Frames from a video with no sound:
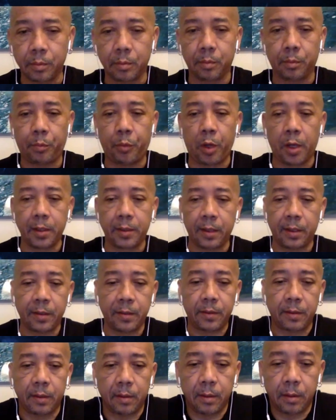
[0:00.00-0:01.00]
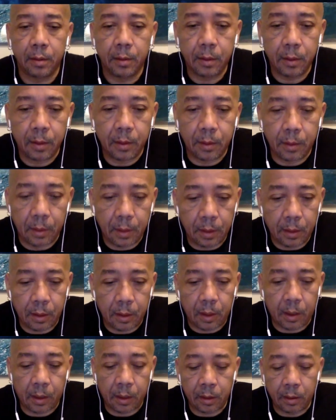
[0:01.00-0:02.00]
process,
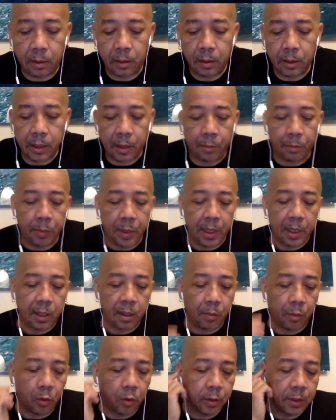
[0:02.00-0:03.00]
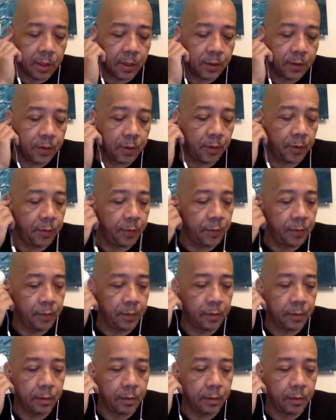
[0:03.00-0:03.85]
and you can bail him out and stuff.